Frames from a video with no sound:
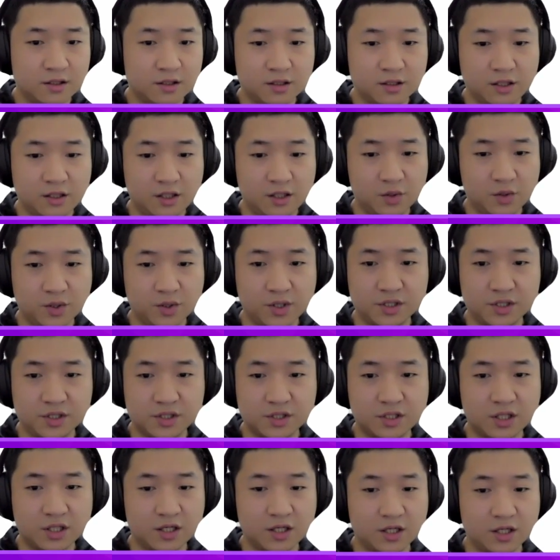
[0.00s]
this one is
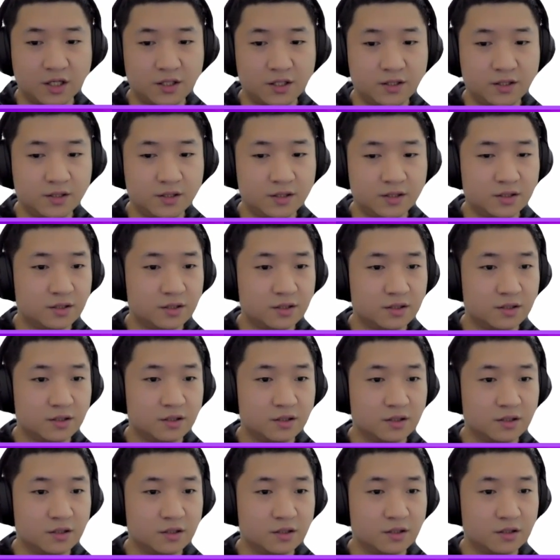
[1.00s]
done.
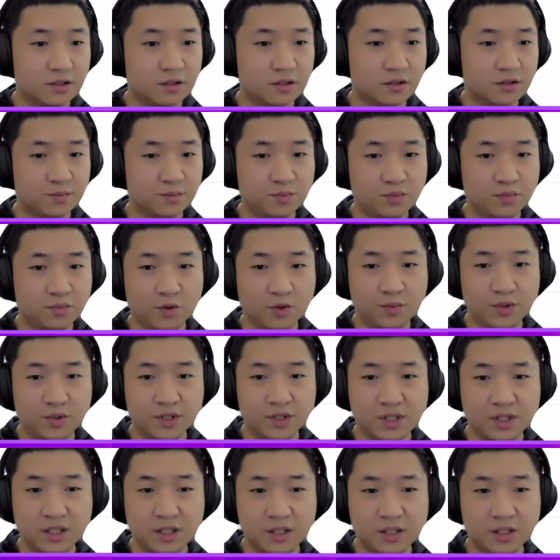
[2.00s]

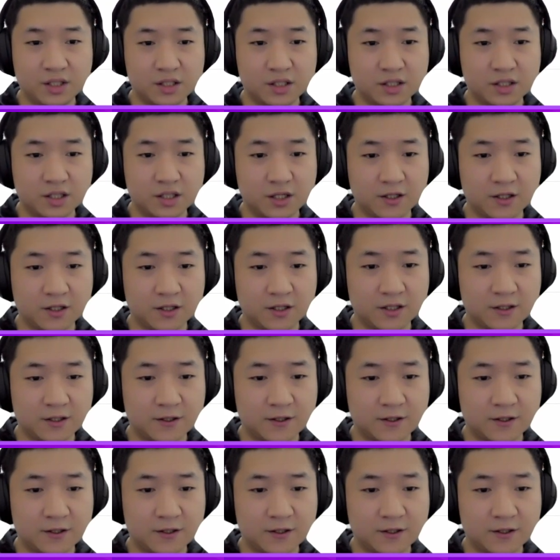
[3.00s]
Property setting.